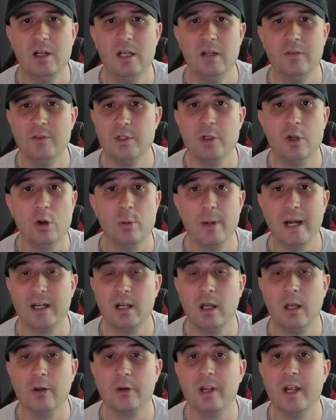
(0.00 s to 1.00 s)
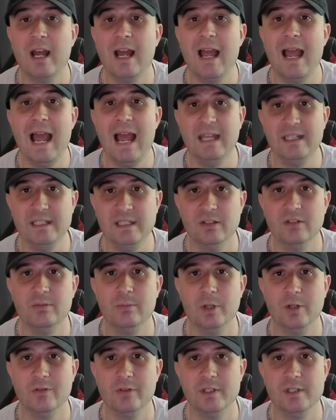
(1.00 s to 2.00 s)
If you go back and look at any of
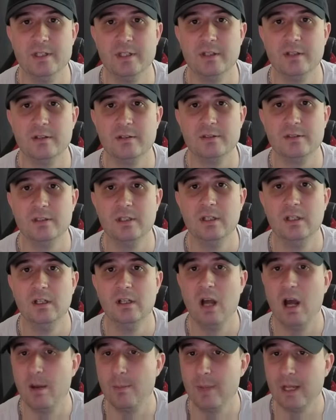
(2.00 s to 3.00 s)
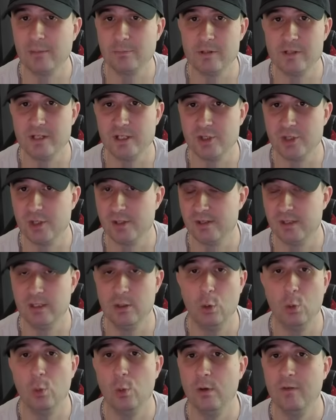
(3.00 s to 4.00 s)
my videos, I make predictions in
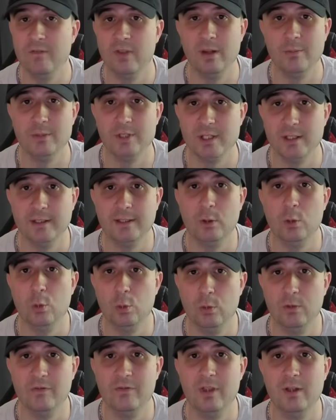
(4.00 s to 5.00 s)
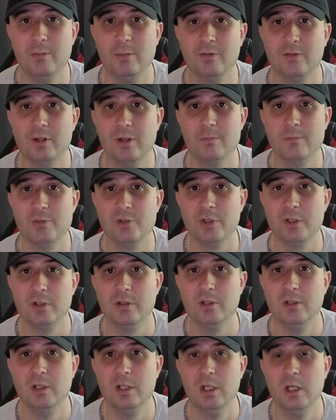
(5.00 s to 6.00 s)
all of them. Nearly all of them have come true.
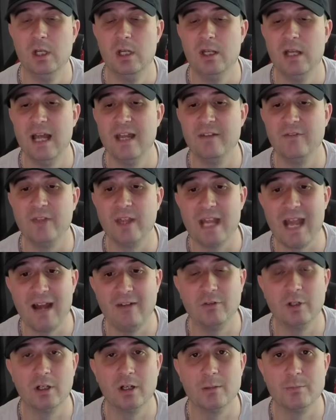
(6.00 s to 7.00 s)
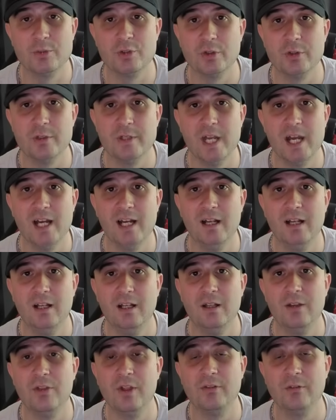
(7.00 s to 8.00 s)
And if they haven't come true yet,
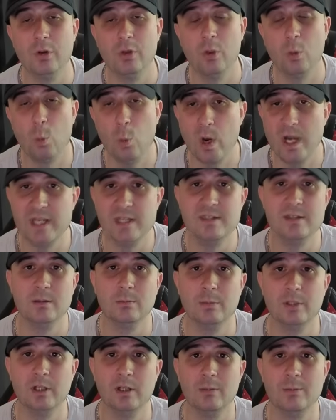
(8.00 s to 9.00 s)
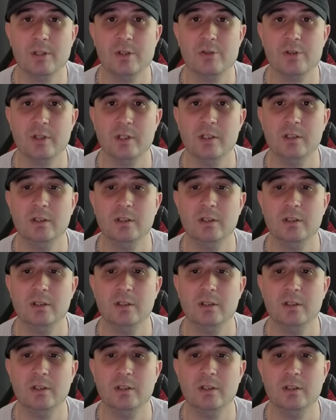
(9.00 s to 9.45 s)
they're on the way to becoming true.